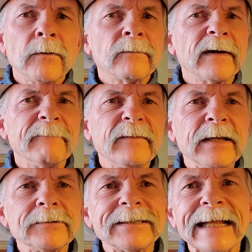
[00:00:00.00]

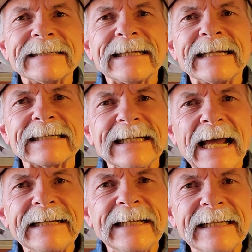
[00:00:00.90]
reveals that since
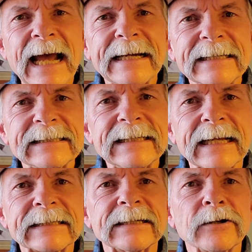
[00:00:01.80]
1996,